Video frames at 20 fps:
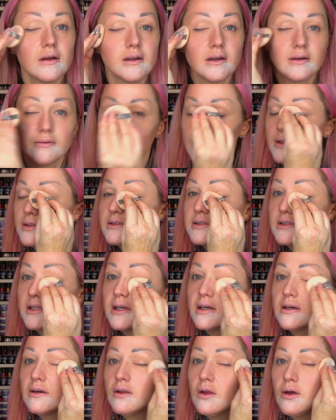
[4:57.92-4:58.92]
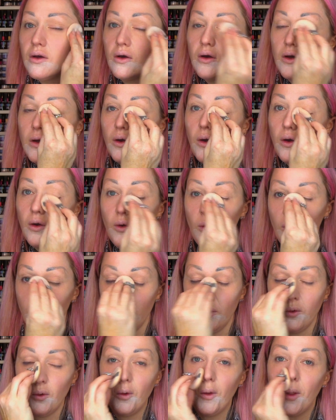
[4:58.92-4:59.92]
I'm going to seal
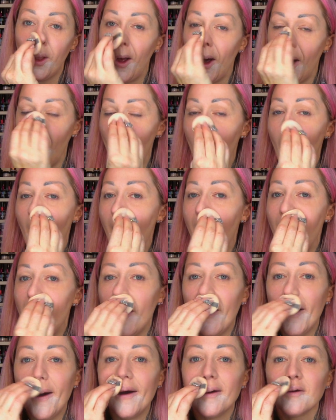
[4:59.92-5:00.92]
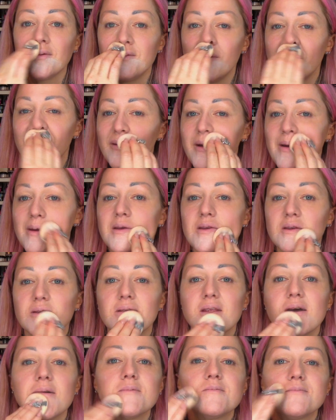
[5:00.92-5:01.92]
all of my face
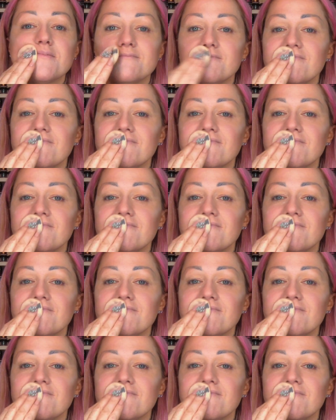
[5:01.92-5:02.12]
now.